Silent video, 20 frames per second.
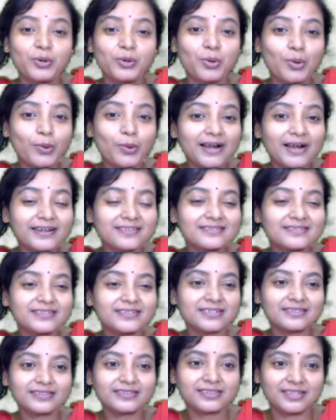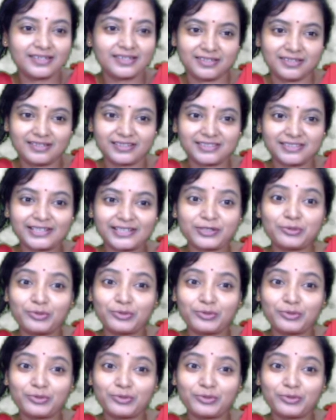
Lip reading: What is the thing that